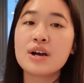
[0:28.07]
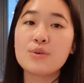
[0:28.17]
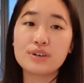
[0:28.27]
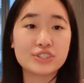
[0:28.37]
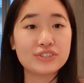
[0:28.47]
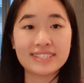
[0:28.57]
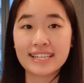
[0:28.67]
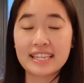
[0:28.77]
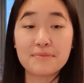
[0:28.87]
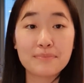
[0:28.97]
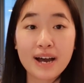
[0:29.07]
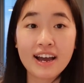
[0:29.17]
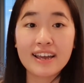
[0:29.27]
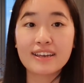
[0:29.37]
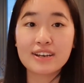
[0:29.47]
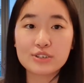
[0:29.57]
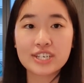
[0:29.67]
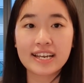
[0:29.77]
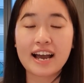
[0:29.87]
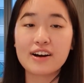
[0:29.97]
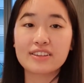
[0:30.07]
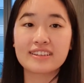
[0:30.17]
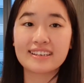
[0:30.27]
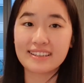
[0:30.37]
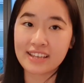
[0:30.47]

when should you get them by, go check out the